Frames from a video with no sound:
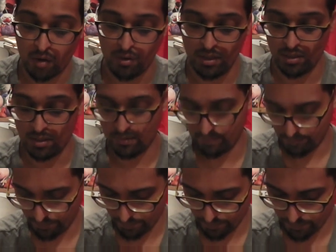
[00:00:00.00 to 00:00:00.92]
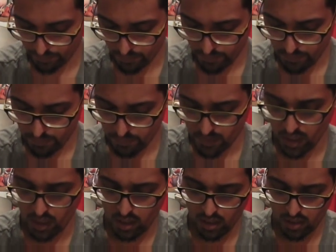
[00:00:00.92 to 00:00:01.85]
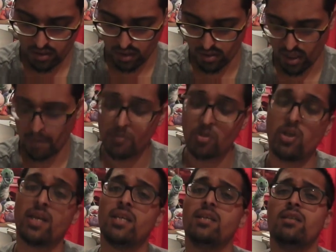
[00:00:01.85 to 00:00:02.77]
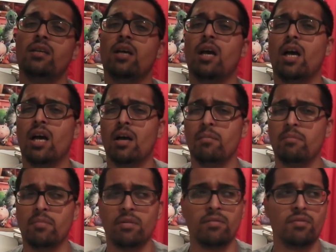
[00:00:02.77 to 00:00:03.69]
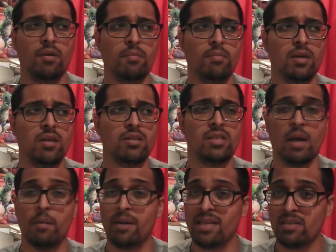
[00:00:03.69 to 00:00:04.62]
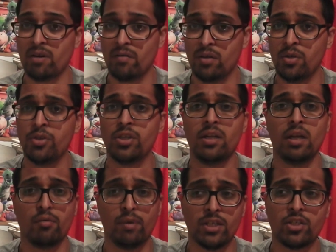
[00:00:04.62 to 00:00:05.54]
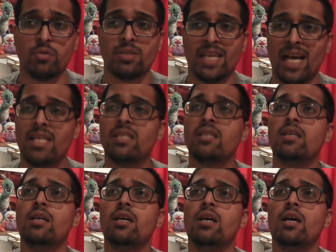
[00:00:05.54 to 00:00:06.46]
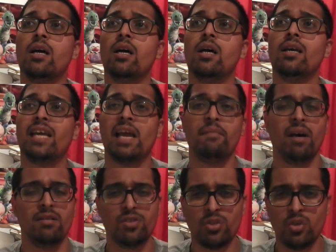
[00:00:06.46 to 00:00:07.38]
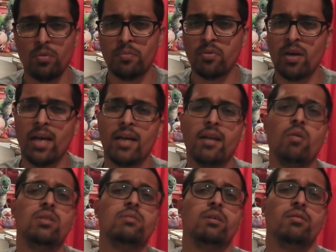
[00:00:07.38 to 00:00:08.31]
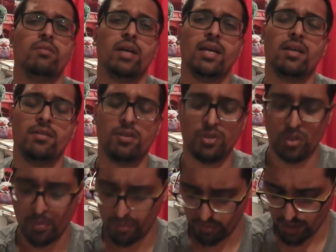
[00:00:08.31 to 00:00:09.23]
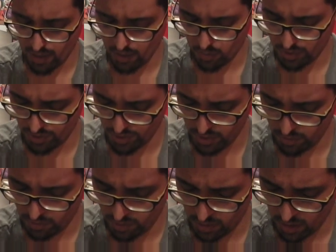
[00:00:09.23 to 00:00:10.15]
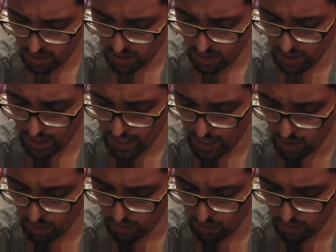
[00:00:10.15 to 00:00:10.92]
current. So Cyber Dragon from Cybernetic Revolution, the original set, came out in super rare and ultimate rare. The super rare was used in a